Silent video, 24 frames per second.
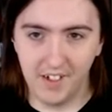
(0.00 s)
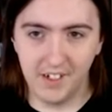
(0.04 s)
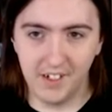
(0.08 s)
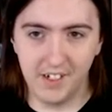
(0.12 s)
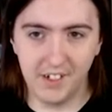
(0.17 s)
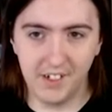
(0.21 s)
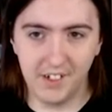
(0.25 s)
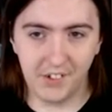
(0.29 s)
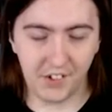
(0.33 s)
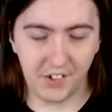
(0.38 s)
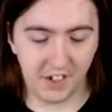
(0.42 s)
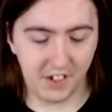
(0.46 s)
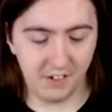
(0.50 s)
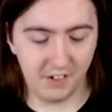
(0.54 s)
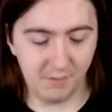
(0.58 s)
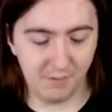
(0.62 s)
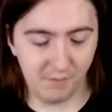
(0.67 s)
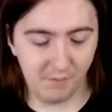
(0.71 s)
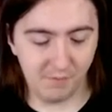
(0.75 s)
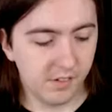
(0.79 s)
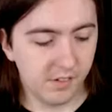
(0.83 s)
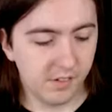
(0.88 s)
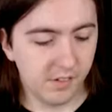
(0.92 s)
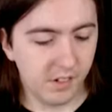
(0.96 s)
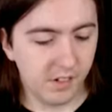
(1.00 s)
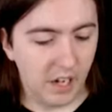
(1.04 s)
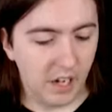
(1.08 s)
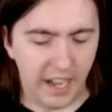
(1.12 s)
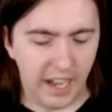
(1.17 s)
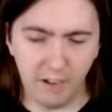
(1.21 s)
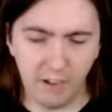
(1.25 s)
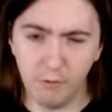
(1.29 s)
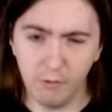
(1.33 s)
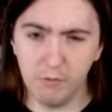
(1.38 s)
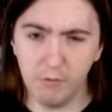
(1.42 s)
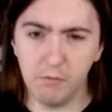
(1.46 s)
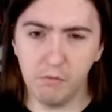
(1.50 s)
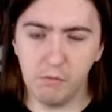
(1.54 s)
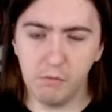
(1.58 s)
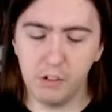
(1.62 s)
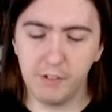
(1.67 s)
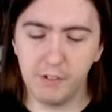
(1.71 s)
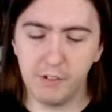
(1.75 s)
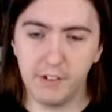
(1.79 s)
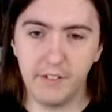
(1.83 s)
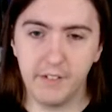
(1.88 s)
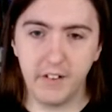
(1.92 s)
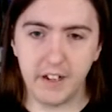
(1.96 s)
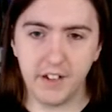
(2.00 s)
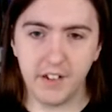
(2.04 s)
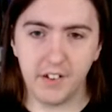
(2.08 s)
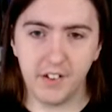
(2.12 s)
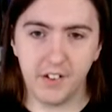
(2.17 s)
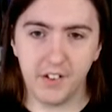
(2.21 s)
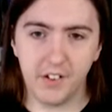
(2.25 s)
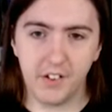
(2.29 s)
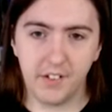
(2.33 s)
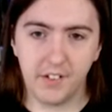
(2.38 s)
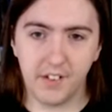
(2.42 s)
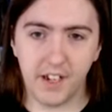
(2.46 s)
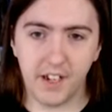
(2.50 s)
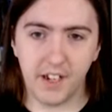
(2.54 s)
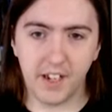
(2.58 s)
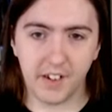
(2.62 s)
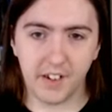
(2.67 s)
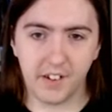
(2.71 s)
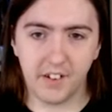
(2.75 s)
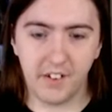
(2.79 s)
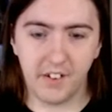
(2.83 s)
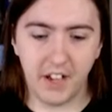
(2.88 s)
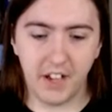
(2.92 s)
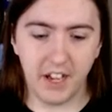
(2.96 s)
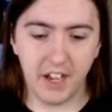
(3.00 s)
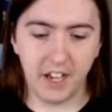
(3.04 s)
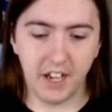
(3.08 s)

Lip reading: So, how would we write that today?